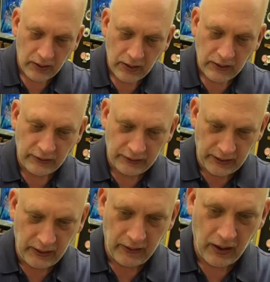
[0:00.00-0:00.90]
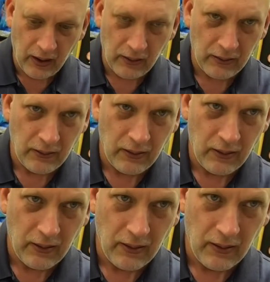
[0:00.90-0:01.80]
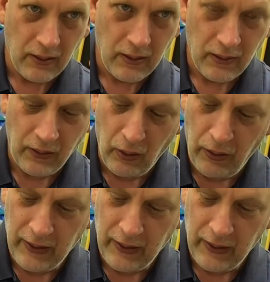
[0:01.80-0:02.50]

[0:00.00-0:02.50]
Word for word: sitting there. The only thing